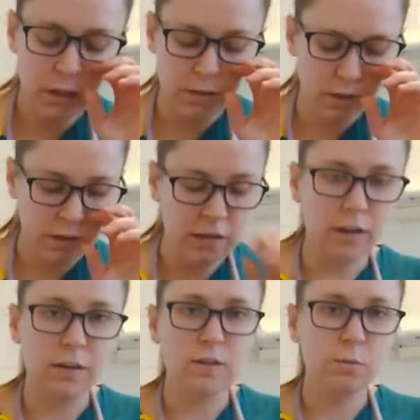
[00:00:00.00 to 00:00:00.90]
And then the
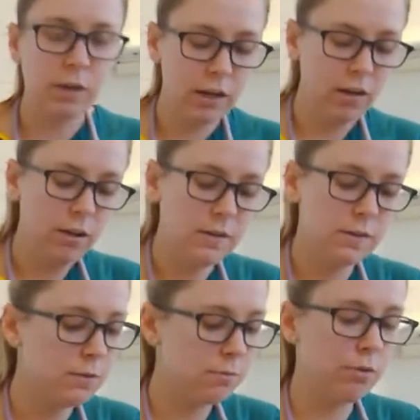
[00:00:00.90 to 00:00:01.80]
next one
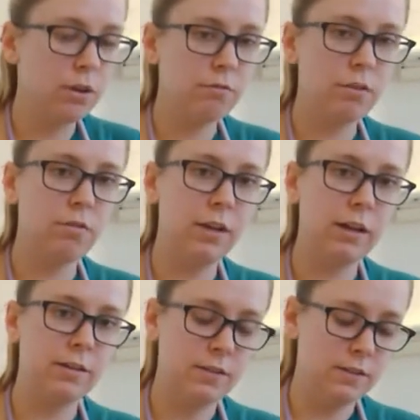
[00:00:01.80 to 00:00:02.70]
is the Rudy reflex.